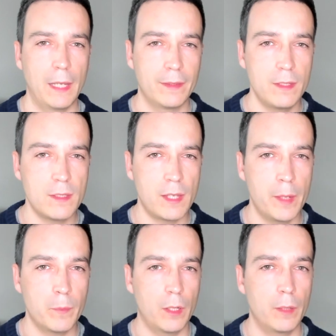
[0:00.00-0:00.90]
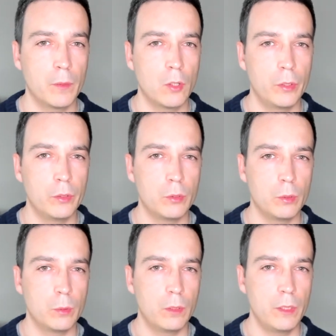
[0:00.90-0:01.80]
at this time I'm going
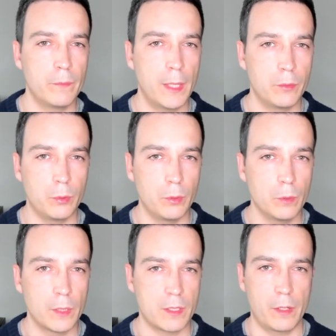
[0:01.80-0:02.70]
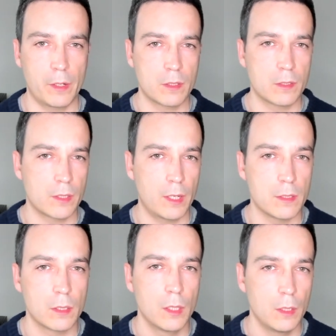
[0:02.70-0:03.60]
to leave that to you as an
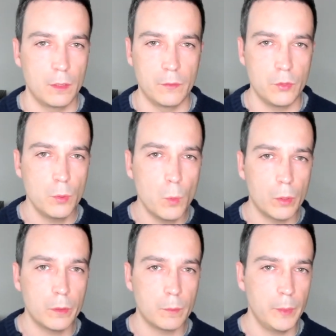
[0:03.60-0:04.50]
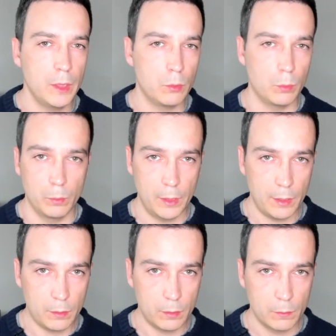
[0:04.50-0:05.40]
exercise. If you want me to do
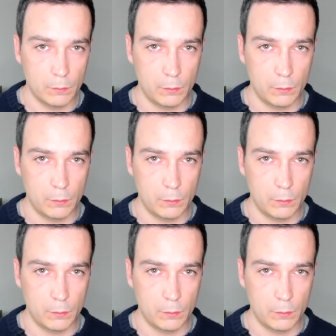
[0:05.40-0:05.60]
that,